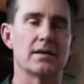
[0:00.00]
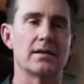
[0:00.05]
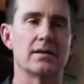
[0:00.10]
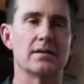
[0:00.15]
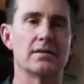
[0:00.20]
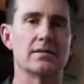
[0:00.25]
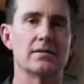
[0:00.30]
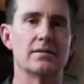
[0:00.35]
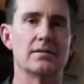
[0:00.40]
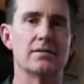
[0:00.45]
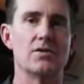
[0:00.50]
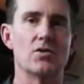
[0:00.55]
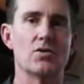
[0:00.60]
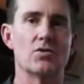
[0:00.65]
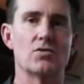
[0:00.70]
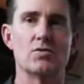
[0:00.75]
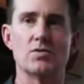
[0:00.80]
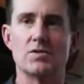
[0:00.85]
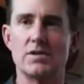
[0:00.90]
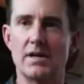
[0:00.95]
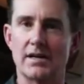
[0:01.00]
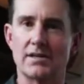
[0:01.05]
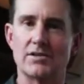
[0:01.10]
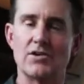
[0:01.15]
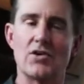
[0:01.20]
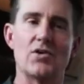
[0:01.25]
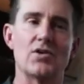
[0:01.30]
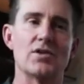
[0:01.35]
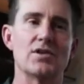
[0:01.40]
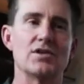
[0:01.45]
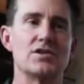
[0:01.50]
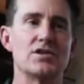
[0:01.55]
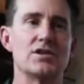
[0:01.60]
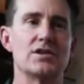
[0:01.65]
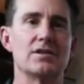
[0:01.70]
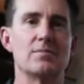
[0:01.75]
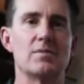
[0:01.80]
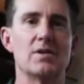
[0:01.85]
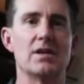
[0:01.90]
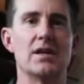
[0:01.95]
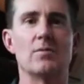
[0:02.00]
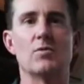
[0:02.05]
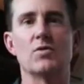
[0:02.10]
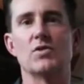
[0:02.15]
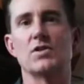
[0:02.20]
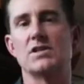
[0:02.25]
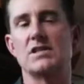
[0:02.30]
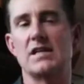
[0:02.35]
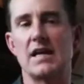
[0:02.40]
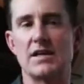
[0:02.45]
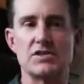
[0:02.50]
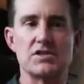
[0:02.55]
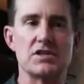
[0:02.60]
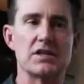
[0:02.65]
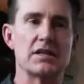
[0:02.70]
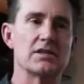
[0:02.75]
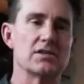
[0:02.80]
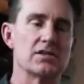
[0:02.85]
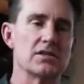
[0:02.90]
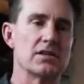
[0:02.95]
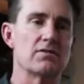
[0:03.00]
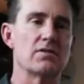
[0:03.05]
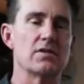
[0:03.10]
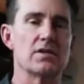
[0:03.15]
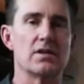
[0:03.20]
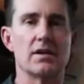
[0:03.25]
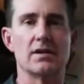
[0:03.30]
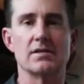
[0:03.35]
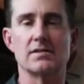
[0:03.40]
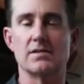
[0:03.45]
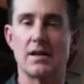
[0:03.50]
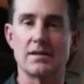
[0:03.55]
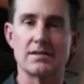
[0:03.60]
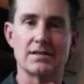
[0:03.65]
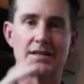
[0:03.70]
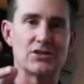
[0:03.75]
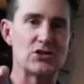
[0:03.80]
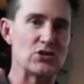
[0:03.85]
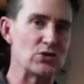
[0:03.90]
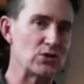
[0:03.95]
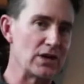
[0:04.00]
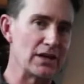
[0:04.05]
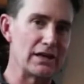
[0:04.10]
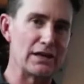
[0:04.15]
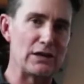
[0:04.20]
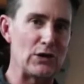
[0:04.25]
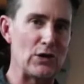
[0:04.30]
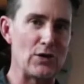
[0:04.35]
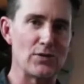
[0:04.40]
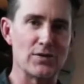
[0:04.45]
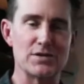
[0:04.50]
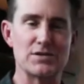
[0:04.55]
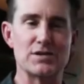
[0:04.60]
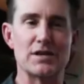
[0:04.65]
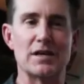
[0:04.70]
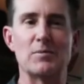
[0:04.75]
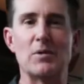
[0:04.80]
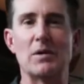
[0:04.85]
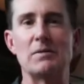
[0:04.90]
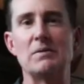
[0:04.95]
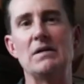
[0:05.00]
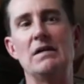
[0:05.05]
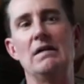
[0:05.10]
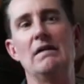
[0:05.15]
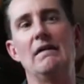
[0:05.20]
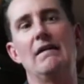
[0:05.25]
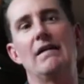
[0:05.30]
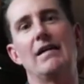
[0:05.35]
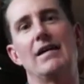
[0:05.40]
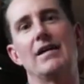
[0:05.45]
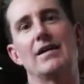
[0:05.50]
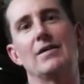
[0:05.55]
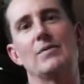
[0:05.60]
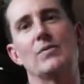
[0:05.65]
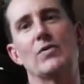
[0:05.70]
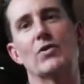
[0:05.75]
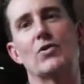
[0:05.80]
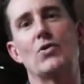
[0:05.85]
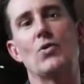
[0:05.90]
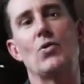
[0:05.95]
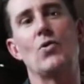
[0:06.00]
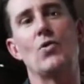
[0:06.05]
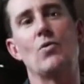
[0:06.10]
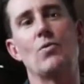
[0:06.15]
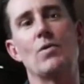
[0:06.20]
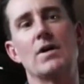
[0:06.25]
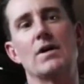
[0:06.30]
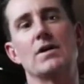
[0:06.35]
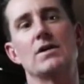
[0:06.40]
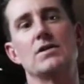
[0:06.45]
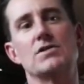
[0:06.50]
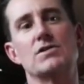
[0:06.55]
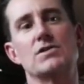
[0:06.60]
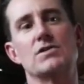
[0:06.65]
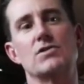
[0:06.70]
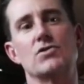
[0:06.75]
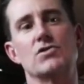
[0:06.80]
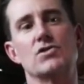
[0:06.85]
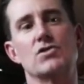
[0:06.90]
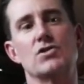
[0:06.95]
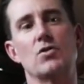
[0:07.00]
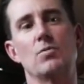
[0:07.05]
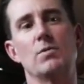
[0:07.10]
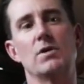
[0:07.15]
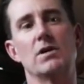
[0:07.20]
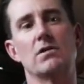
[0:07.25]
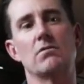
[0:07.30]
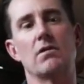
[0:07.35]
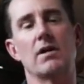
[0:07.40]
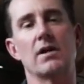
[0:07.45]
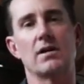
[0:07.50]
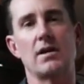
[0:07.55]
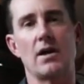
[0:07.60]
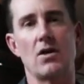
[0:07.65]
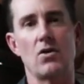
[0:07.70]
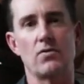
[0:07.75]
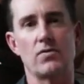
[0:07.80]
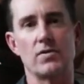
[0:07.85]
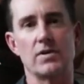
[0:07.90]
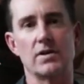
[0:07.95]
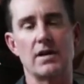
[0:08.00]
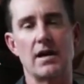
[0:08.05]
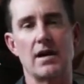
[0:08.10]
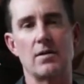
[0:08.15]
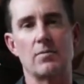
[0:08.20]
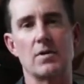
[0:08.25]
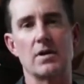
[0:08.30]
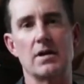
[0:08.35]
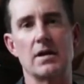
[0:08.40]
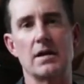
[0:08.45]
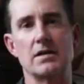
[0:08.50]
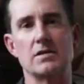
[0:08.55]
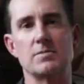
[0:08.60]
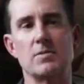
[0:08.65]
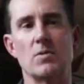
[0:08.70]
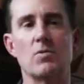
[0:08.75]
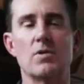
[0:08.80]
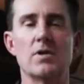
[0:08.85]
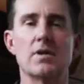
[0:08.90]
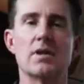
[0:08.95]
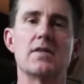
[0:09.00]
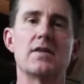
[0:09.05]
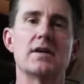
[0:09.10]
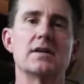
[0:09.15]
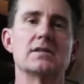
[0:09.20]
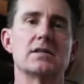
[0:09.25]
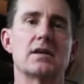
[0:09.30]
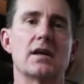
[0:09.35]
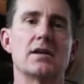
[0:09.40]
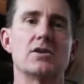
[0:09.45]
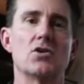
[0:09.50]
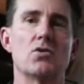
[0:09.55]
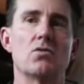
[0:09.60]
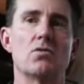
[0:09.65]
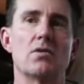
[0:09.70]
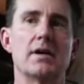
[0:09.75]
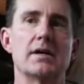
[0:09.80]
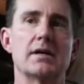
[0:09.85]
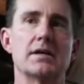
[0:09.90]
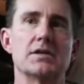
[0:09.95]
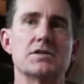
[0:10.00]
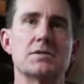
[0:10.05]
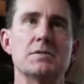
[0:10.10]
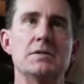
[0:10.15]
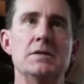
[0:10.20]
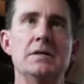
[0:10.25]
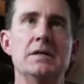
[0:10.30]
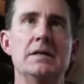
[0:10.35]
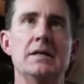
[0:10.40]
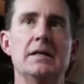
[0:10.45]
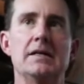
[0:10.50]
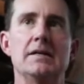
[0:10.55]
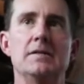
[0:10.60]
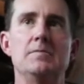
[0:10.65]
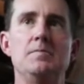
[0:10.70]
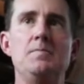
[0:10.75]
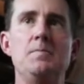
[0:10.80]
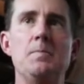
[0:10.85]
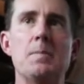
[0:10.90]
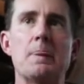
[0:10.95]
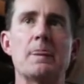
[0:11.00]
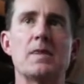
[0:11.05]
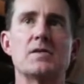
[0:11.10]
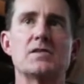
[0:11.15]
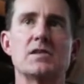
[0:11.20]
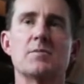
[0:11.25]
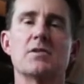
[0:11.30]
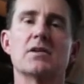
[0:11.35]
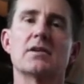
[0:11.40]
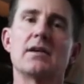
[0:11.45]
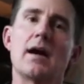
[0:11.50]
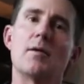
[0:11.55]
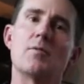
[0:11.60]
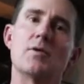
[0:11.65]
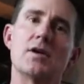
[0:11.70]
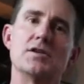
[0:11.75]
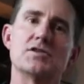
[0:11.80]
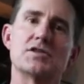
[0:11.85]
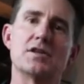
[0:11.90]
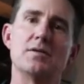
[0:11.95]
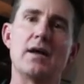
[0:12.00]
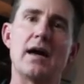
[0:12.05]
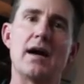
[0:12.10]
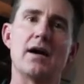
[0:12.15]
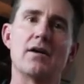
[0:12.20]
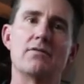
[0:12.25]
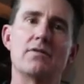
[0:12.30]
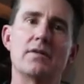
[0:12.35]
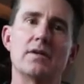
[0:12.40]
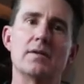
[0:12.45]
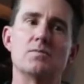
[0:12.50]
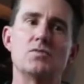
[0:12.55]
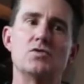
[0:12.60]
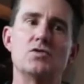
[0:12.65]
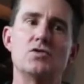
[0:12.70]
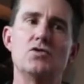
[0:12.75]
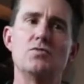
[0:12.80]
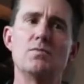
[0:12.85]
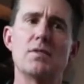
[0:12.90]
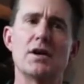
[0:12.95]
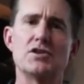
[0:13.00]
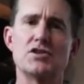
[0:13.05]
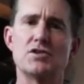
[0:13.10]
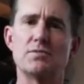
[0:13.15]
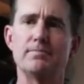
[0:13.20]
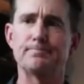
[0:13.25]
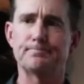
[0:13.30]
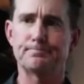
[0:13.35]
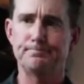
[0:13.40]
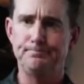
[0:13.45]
And through technology and being able to test things and different things, not to get too geeky on this thing, but the goal was, there's so many great California Cabernets, but one of the things that I don't like is some of the Cabernets can have too much